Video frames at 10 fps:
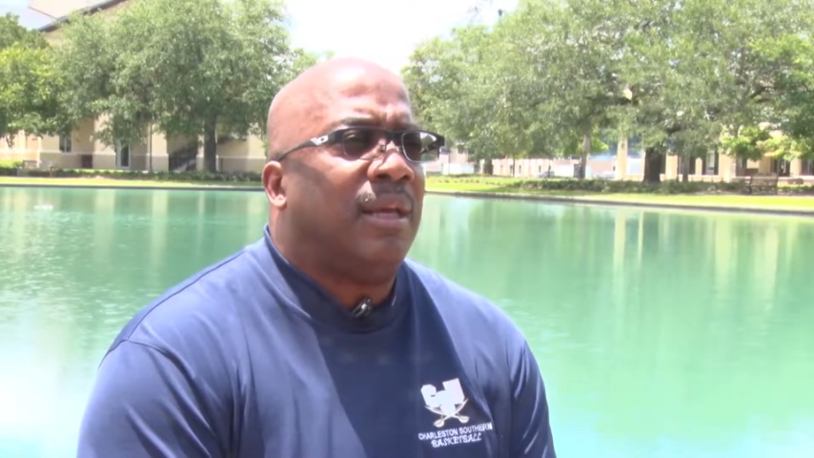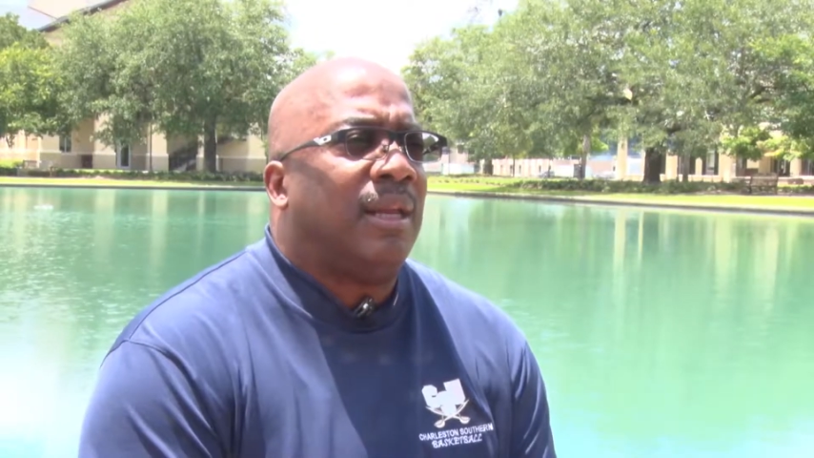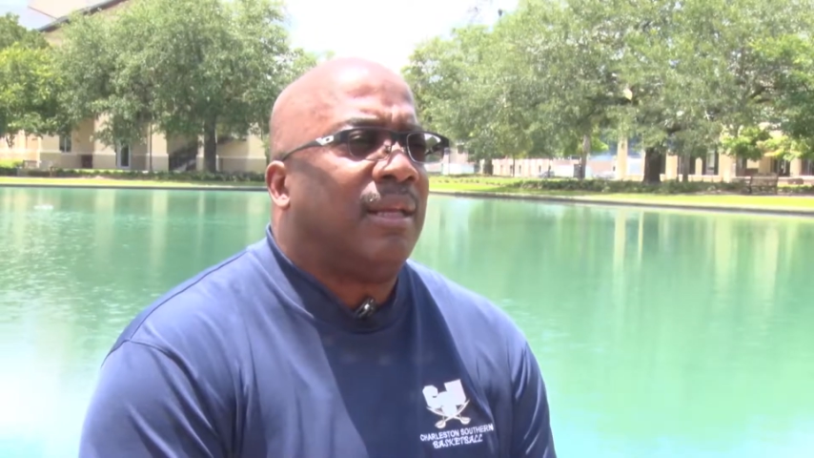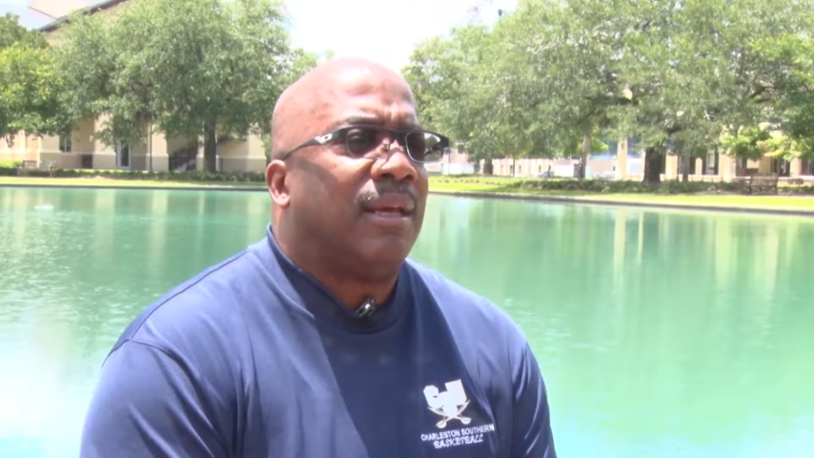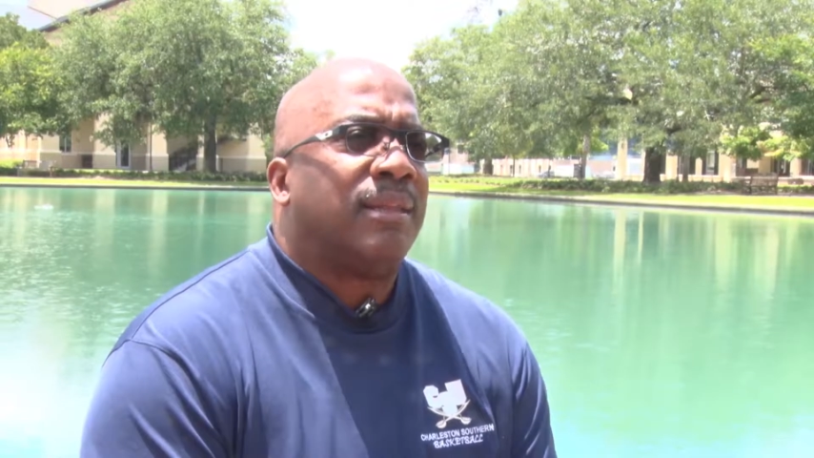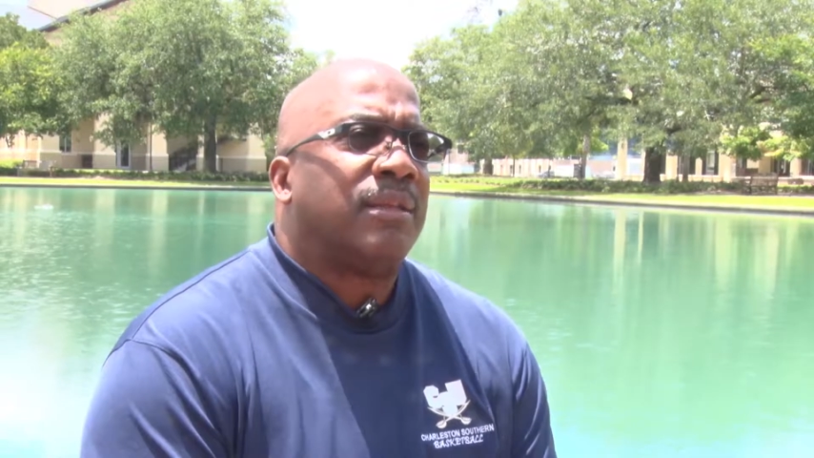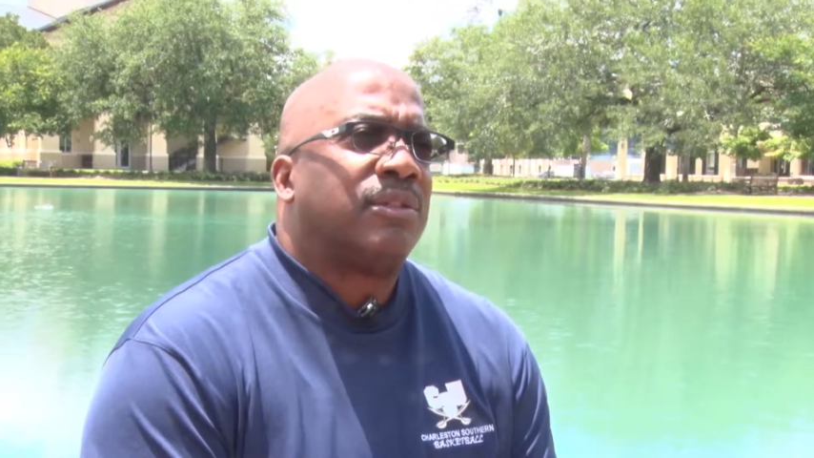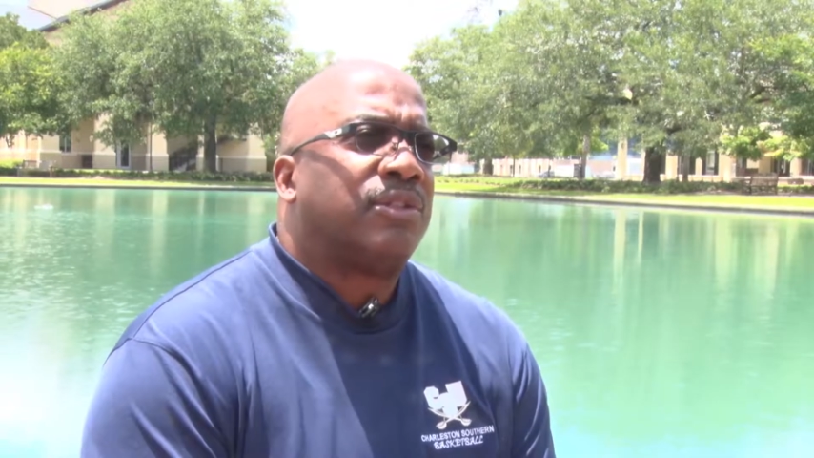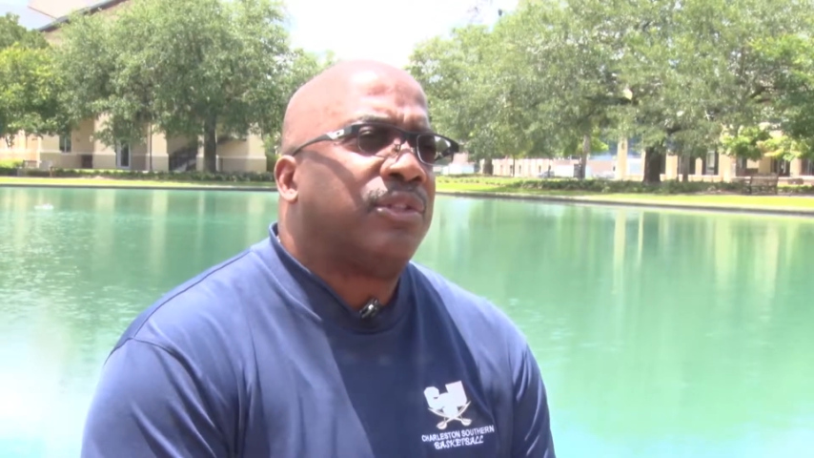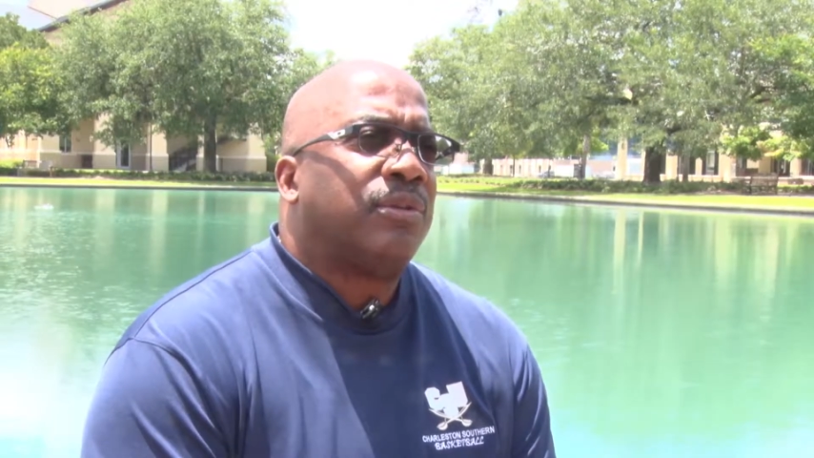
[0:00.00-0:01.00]
And I think
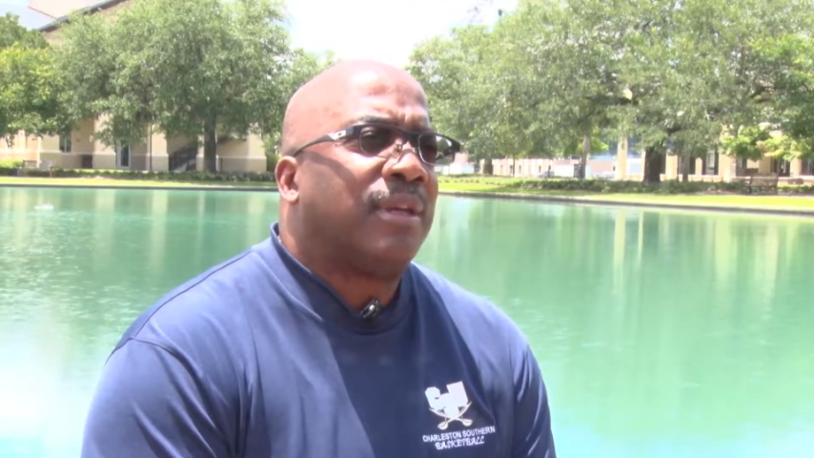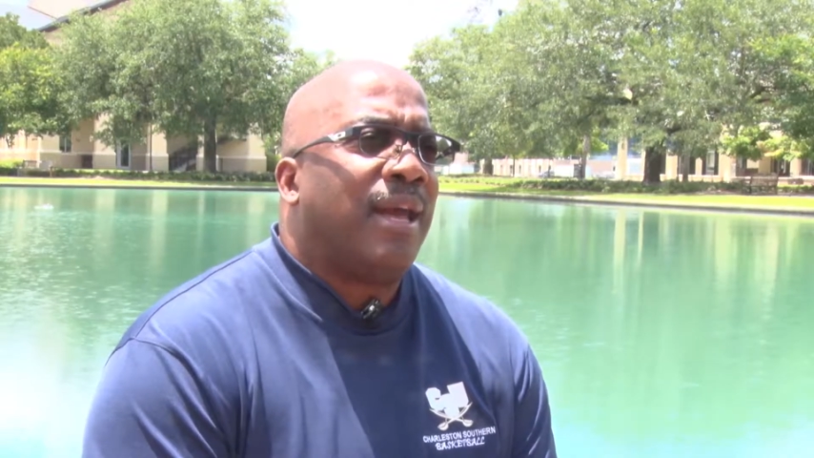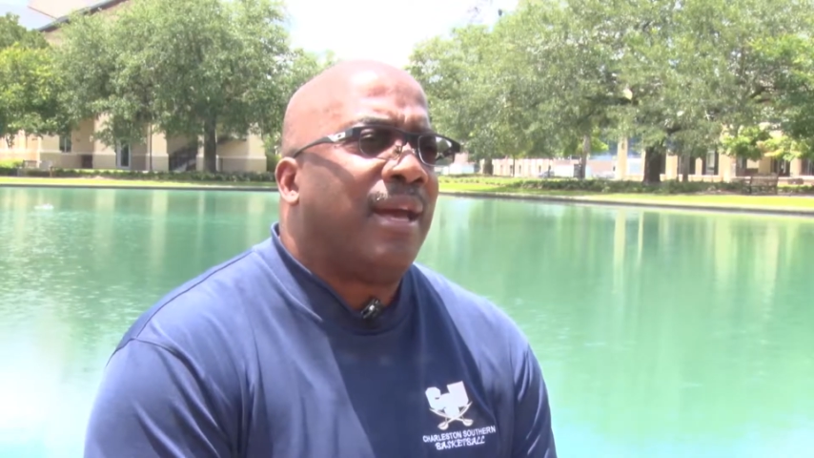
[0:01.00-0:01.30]
student